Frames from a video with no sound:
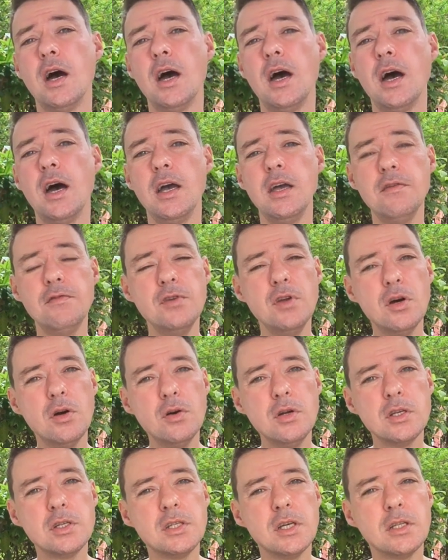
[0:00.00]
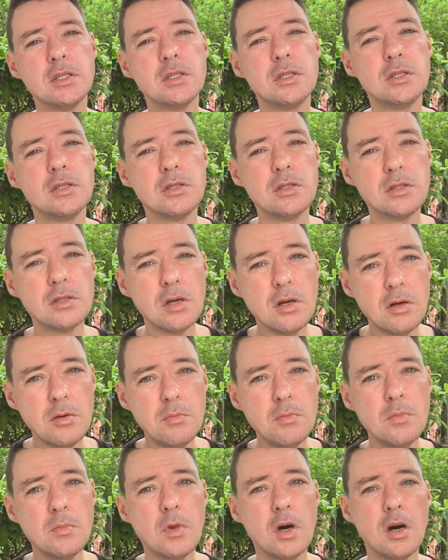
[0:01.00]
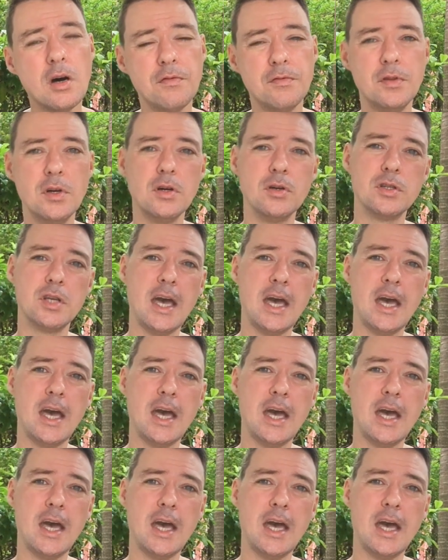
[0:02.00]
I have noticed that some of those